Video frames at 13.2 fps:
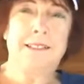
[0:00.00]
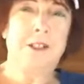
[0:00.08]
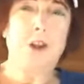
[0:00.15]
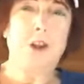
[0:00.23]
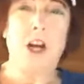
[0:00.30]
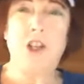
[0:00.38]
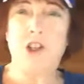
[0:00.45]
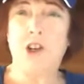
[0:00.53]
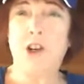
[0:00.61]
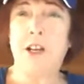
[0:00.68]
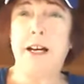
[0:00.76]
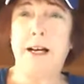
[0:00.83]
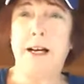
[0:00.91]
Dodger
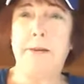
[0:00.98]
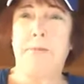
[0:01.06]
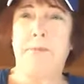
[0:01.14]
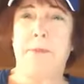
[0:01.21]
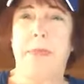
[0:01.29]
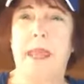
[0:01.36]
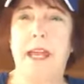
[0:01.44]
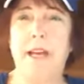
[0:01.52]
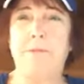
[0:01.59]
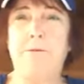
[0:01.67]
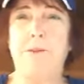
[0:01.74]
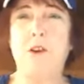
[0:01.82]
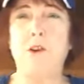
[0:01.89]
cup. And
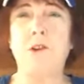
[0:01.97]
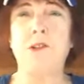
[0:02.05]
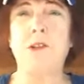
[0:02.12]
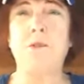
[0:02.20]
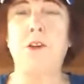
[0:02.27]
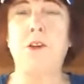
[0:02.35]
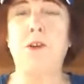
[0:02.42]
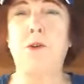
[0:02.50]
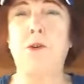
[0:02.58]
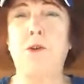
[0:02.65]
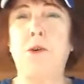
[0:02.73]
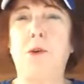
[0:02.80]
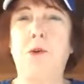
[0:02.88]
for those of you
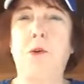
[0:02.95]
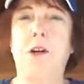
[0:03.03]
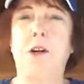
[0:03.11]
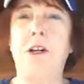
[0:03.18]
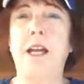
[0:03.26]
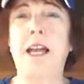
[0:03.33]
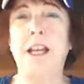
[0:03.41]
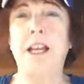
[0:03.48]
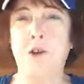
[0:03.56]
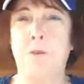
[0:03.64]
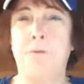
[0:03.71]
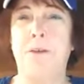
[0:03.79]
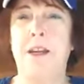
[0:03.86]
who are
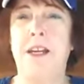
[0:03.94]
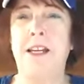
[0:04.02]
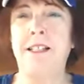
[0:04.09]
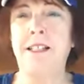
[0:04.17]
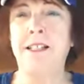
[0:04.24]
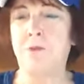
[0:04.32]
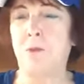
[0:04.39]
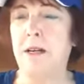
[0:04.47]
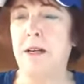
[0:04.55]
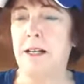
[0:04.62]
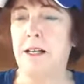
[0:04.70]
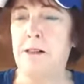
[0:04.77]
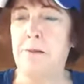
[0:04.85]
Angel fans,
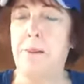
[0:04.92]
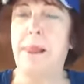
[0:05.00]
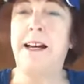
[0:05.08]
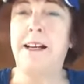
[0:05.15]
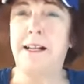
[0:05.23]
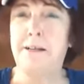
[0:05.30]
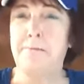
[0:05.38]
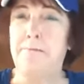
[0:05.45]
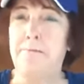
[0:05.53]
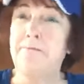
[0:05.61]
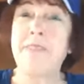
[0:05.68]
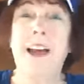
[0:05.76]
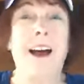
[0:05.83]
well, um,
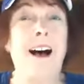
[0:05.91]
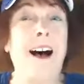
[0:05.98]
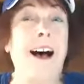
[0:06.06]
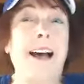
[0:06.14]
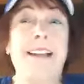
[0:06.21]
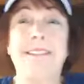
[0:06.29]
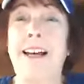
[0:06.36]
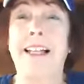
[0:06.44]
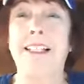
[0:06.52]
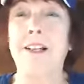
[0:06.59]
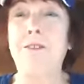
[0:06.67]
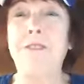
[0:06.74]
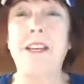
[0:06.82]
I, I
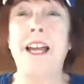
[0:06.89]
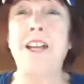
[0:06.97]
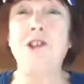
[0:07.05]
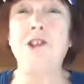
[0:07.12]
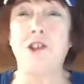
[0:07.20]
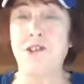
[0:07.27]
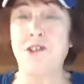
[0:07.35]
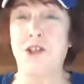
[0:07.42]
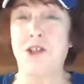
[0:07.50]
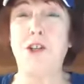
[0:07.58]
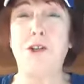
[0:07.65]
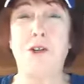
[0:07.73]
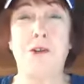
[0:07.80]
love the Angels
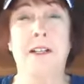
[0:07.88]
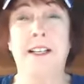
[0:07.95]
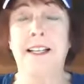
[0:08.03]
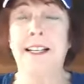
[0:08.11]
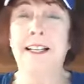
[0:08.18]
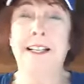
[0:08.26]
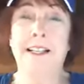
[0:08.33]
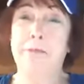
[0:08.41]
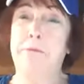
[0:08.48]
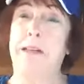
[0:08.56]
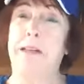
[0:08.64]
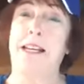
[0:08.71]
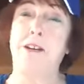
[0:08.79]
too,
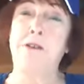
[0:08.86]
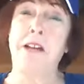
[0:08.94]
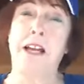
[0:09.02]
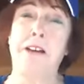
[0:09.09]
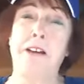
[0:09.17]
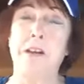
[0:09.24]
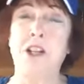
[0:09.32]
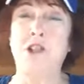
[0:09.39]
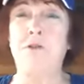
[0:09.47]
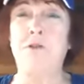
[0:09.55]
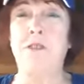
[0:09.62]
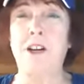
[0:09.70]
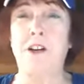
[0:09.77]
but I don't have much of
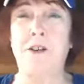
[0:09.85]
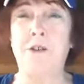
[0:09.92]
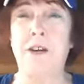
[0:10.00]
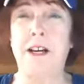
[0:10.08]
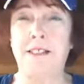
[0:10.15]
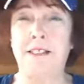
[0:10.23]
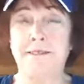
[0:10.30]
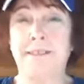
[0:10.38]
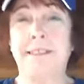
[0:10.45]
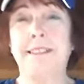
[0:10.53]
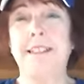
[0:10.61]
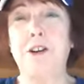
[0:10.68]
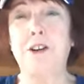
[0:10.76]
their, uh,
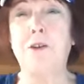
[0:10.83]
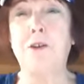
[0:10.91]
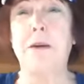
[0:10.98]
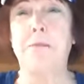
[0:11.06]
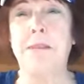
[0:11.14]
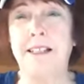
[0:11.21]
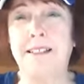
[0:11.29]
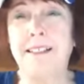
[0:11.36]
their equipment.